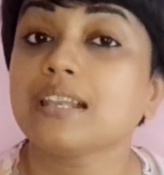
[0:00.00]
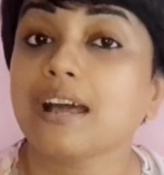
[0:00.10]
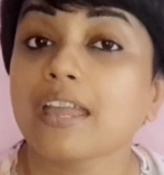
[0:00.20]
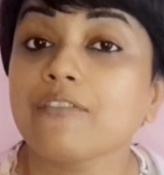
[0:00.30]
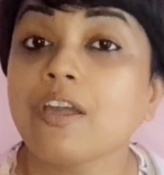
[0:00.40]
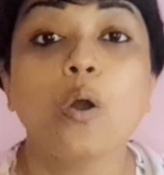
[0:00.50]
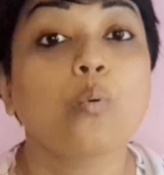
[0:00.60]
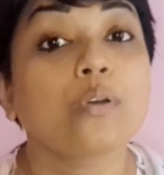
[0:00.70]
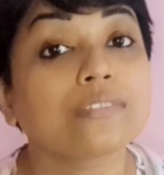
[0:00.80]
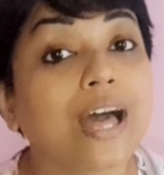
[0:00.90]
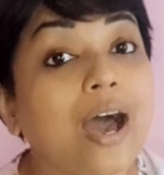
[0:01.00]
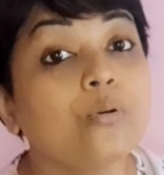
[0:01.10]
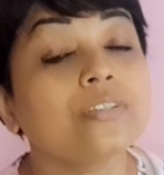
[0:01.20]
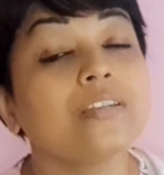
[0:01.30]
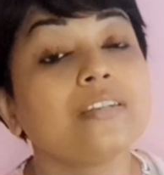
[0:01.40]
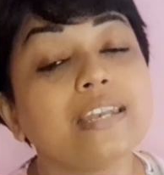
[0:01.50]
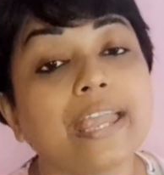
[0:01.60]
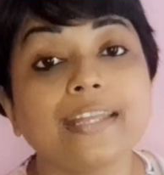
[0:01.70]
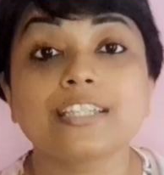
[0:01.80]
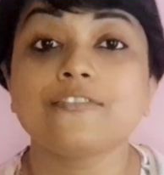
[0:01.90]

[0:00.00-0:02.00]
life without negative